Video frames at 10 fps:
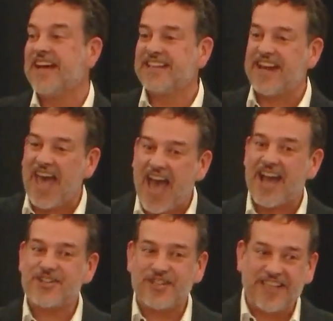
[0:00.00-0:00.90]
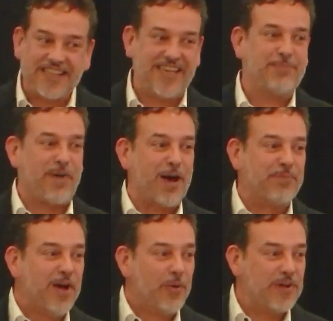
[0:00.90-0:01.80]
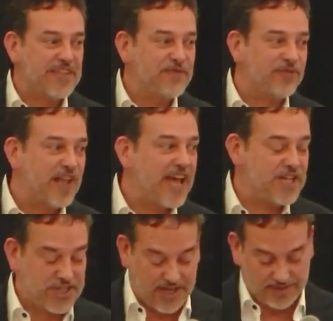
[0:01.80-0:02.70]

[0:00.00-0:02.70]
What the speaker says: that actually keep up with inflation.